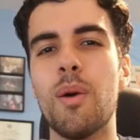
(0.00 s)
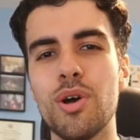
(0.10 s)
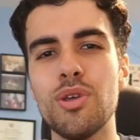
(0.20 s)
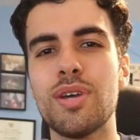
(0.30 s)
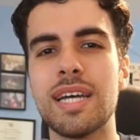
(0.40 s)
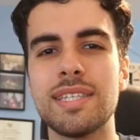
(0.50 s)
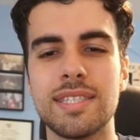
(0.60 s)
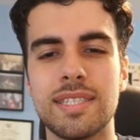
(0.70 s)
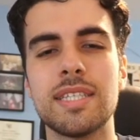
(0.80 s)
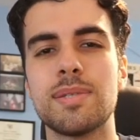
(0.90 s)
I want you guys
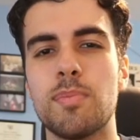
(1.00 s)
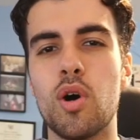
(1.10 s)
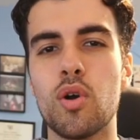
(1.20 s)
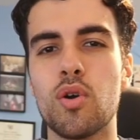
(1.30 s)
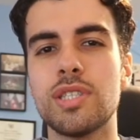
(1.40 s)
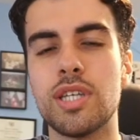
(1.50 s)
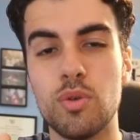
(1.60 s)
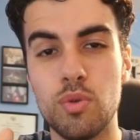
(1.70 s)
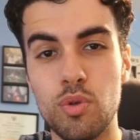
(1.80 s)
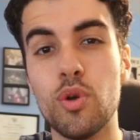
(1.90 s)
to set small goals that
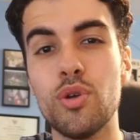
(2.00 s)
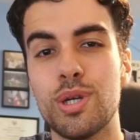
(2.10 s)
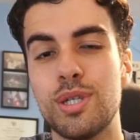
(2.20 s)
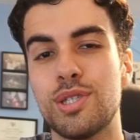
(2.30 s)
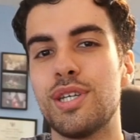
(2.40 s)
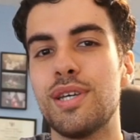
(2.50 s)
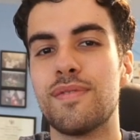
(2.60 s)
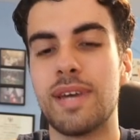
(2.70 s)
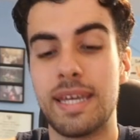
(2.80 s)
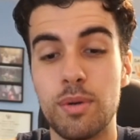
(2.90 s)
you know you can
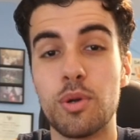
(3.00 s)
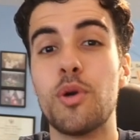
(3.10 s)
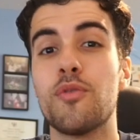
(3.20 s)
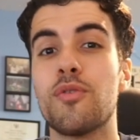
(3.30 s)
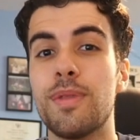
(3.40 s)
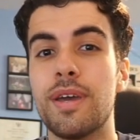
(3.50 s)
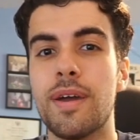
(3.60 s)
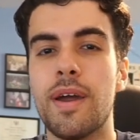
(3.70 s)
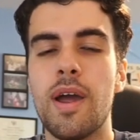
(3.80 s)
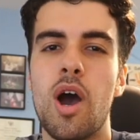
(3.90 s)
achieve and then go from
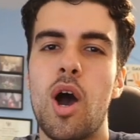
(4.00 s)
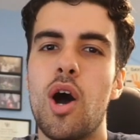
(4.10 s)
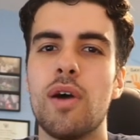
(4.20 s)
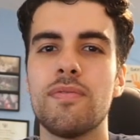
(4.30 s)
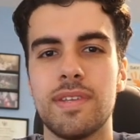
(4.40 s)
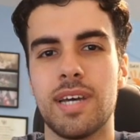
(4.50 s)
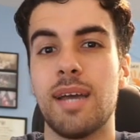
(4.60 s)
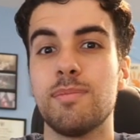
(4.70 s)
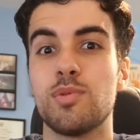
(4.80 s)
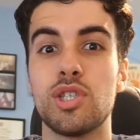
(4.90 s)
there.
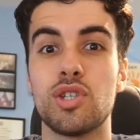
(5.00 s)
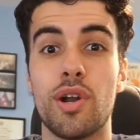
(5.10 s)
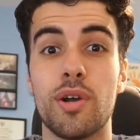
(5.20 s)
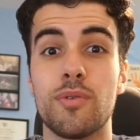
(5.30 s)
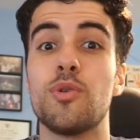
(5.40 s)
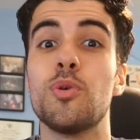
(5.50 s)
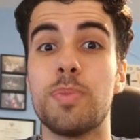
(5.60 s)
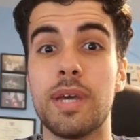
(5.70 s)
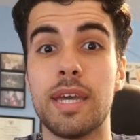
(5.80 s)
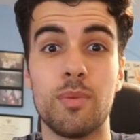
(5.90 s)
Oftentimes we start out too
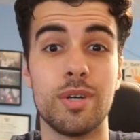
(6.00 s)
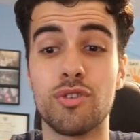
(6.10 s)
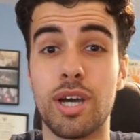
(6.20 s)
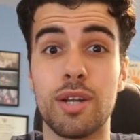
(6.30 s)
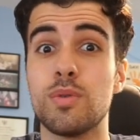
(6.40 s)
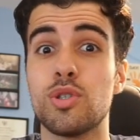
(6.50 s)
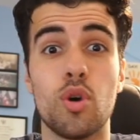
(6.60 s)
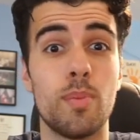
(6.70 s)
big and we try to do